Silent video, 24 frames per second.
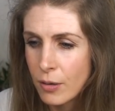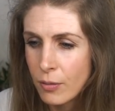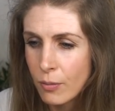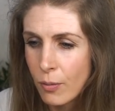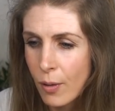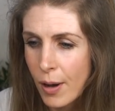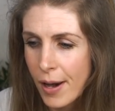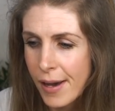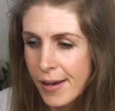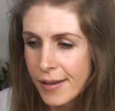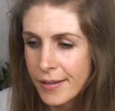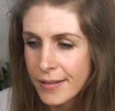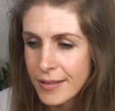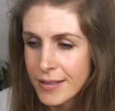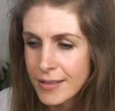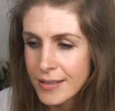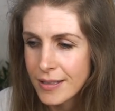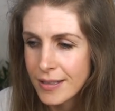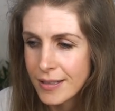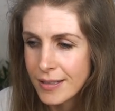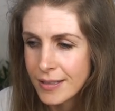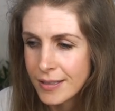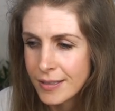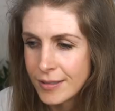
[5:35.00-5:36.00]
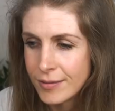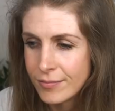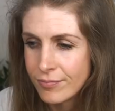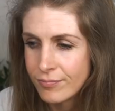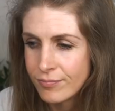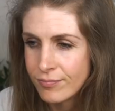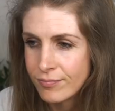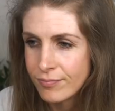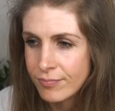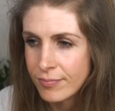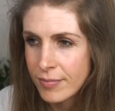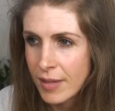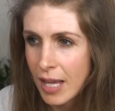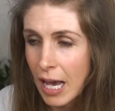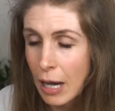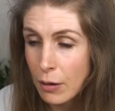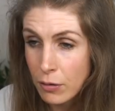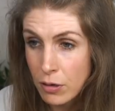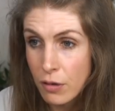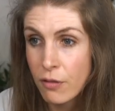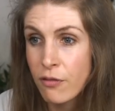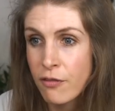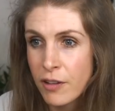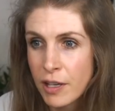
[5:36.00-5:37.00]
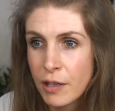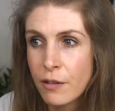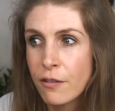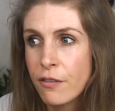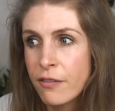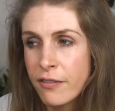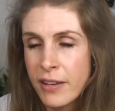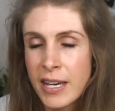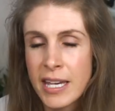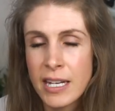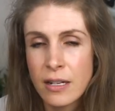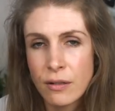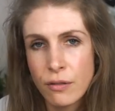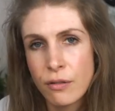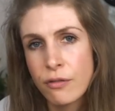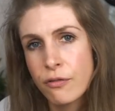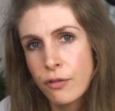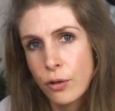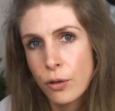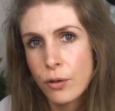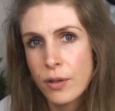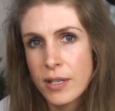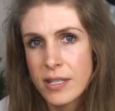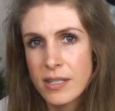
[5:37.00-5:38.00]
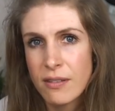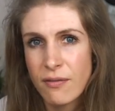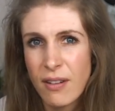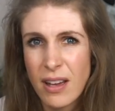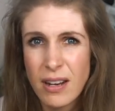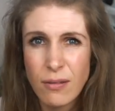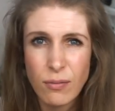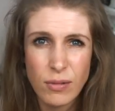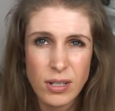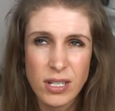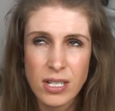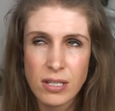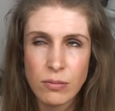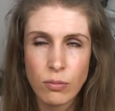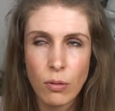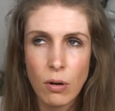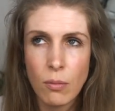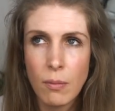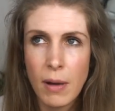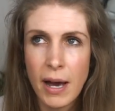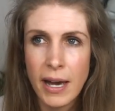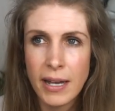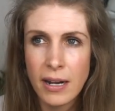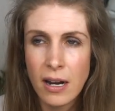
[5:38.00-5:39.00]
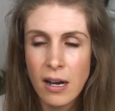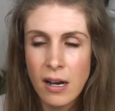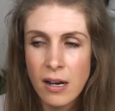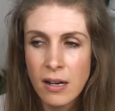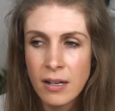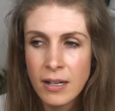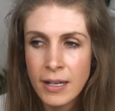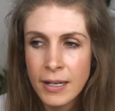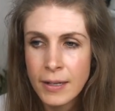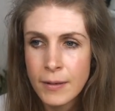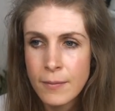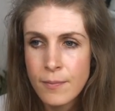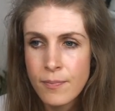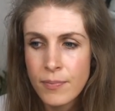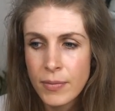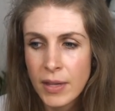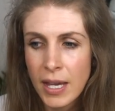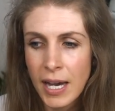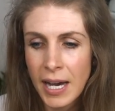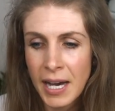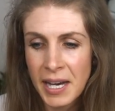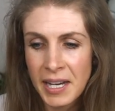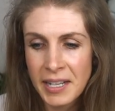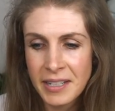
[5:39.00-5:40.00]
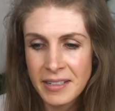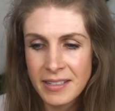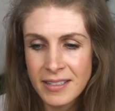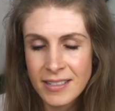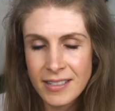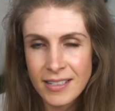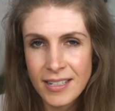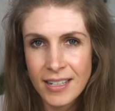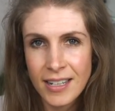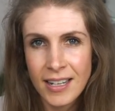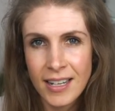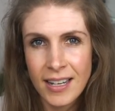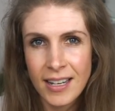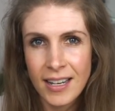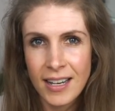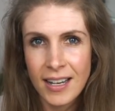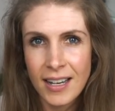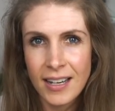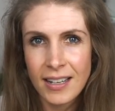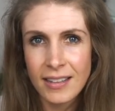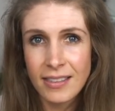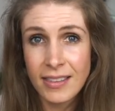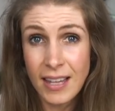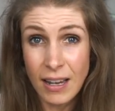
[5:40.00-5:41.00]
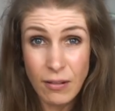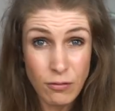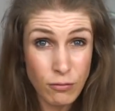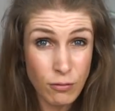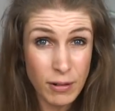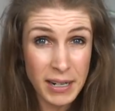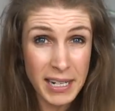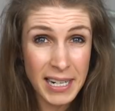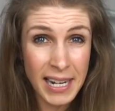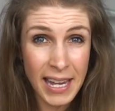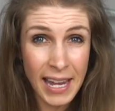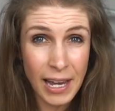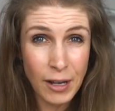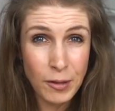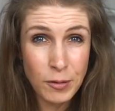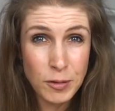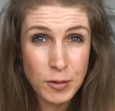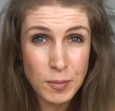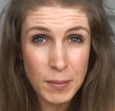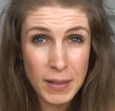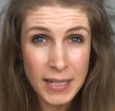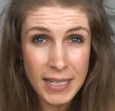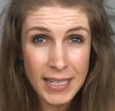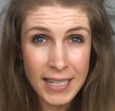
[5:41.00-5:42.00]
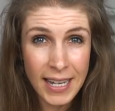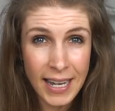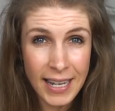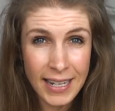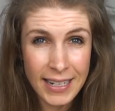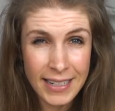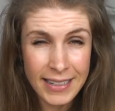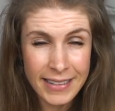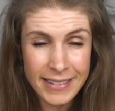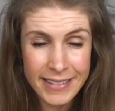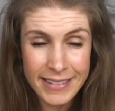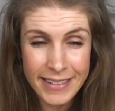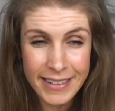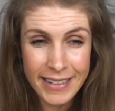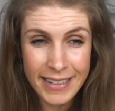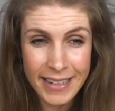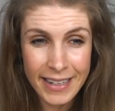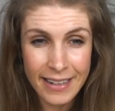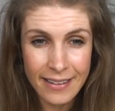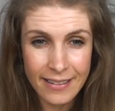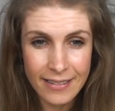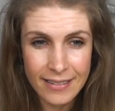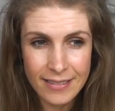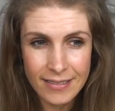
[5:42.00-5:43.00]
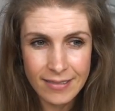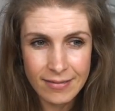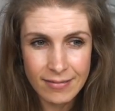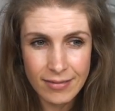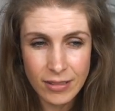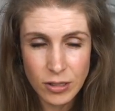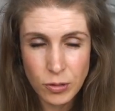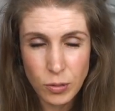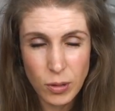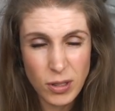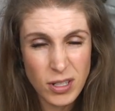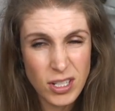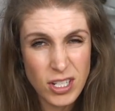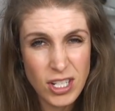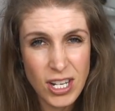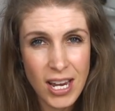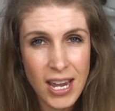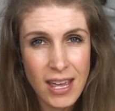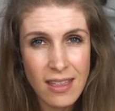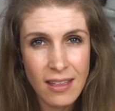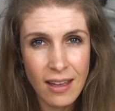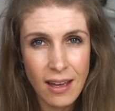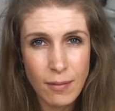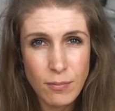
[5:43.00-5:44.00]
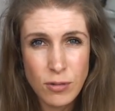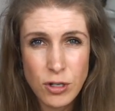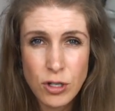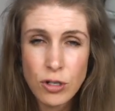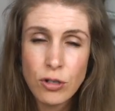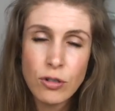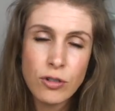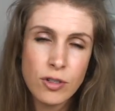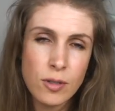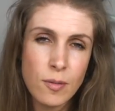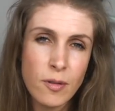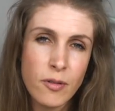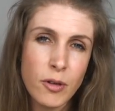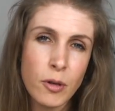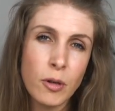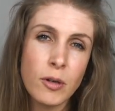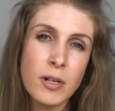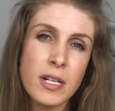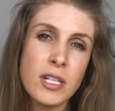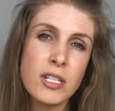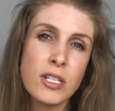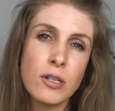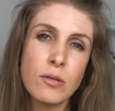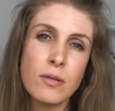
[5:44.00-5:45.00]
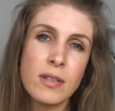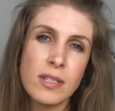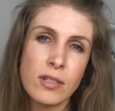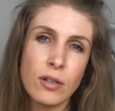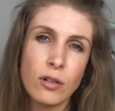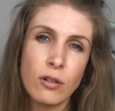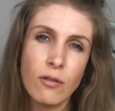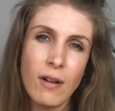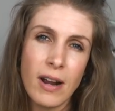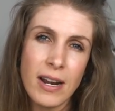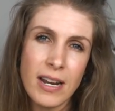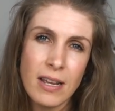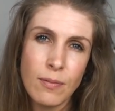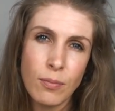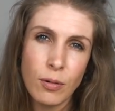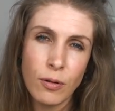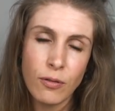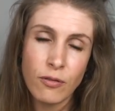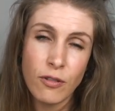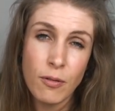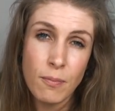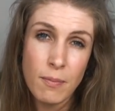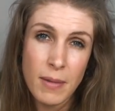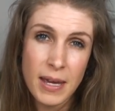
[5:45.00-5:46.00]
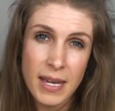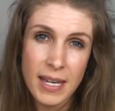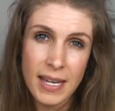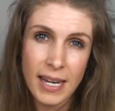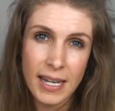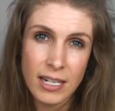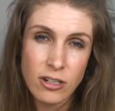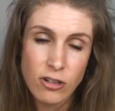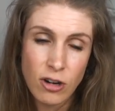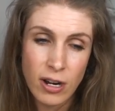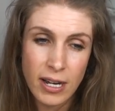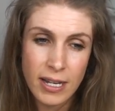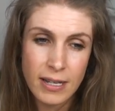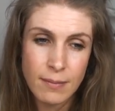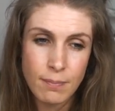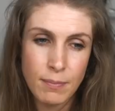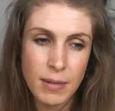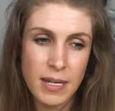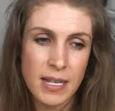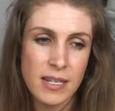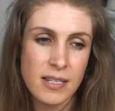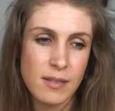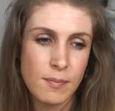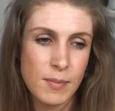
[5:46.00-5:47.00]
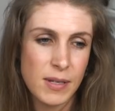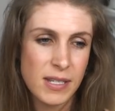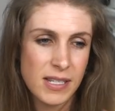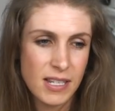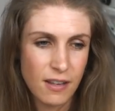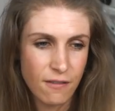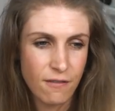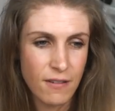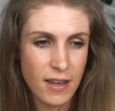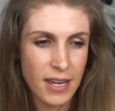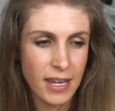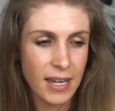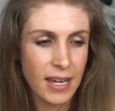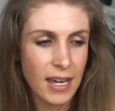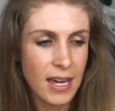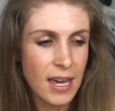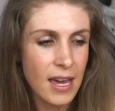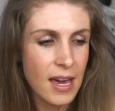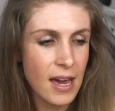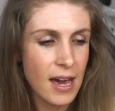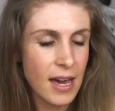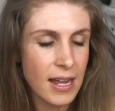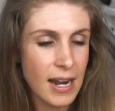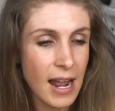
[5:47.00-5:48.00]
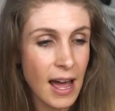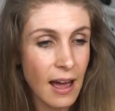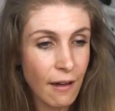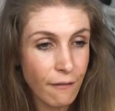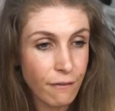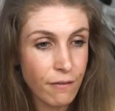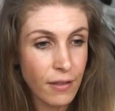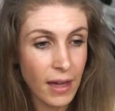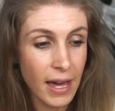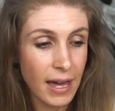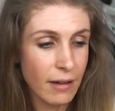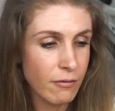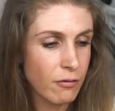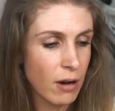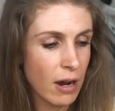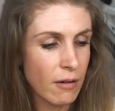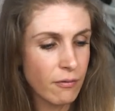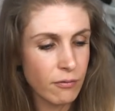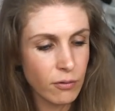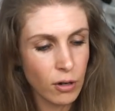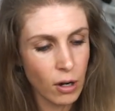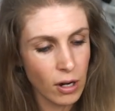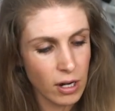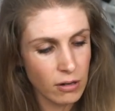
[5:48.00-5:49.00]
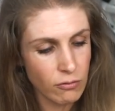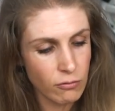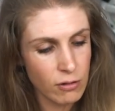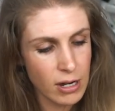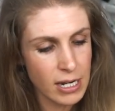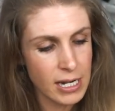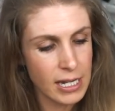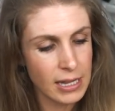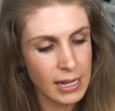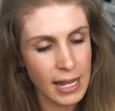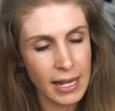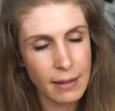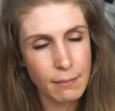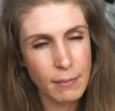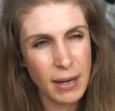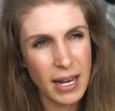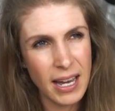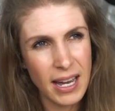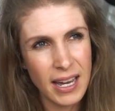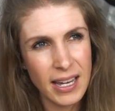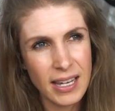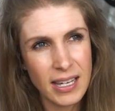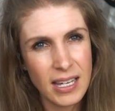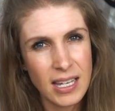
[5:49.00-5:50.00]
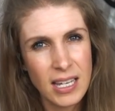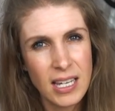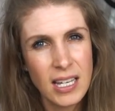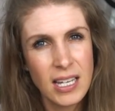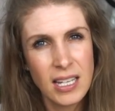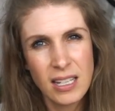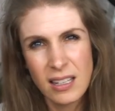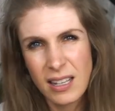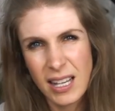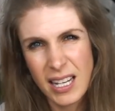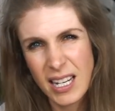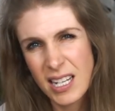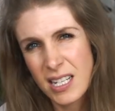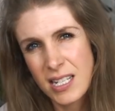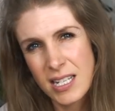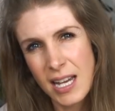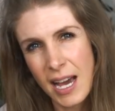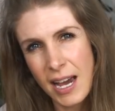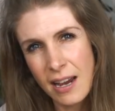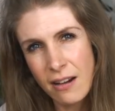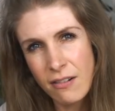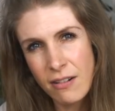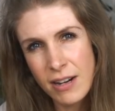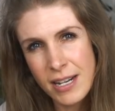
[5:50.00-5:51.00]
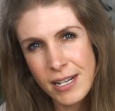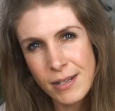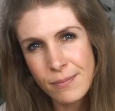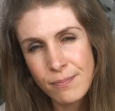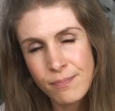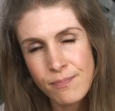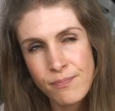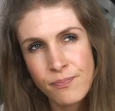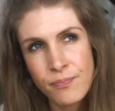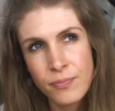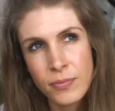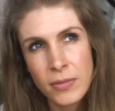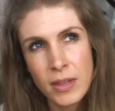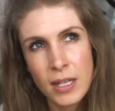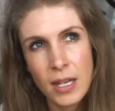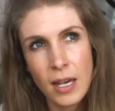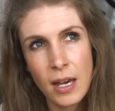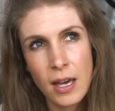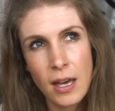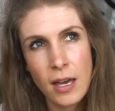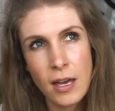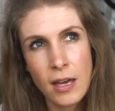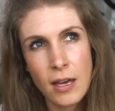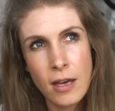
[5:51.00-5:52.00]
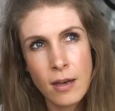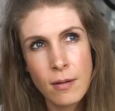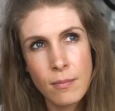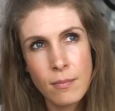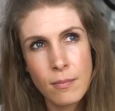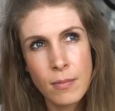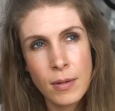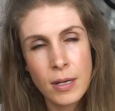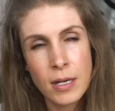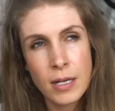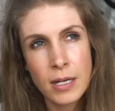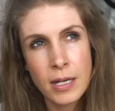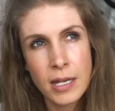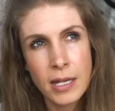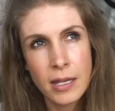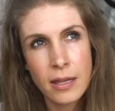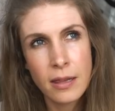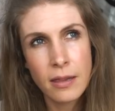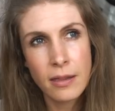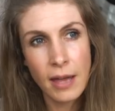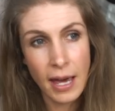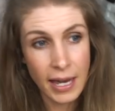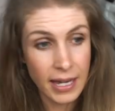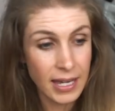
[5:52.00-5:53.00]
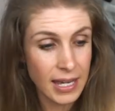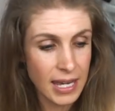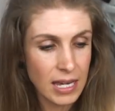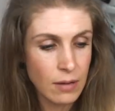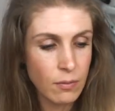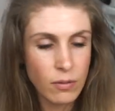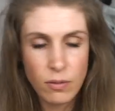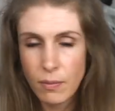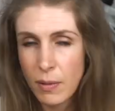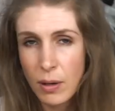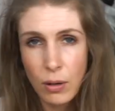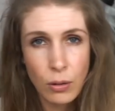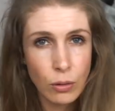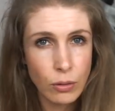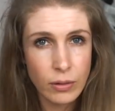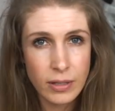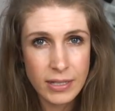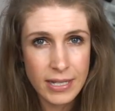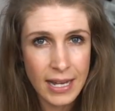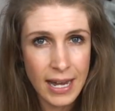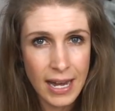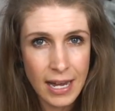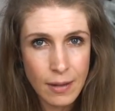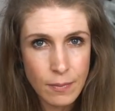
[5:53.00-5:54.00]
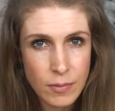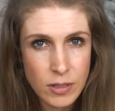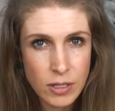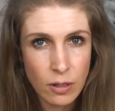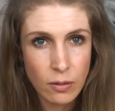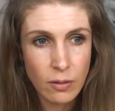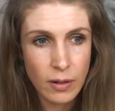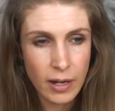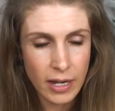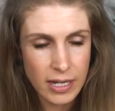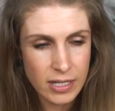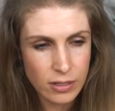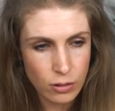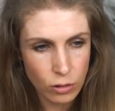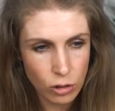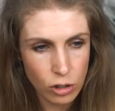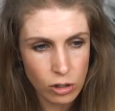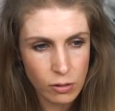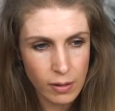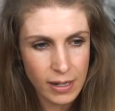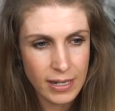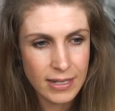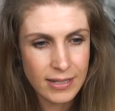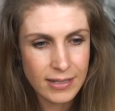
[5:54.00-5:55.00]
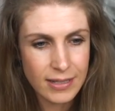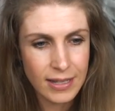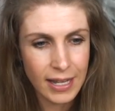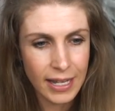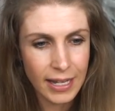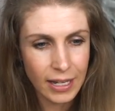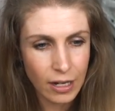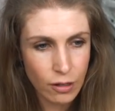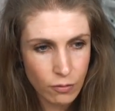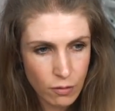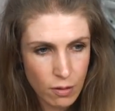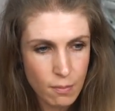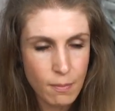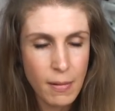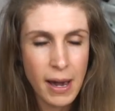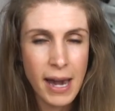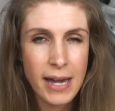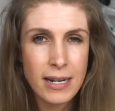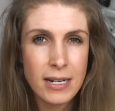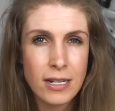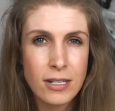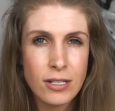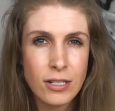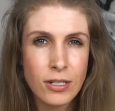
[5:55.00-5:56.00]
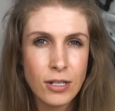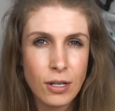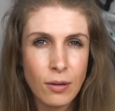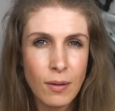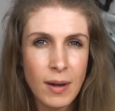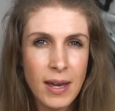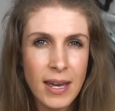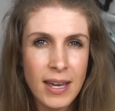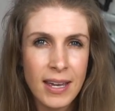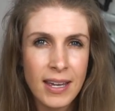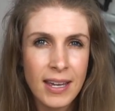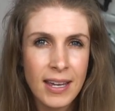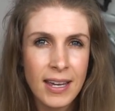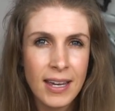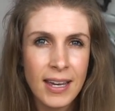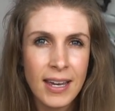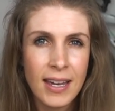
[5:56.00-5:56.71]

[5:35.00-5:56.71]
What else? I want to feel fit enough for this event, which is what mine are. And that really helps me. And I just want to share that. I'm sure some of you already do this already, but for me, I try and be specific and have that. I've got it written in like my like diary that I keep with me all the time. So it's always like a reminder to do it.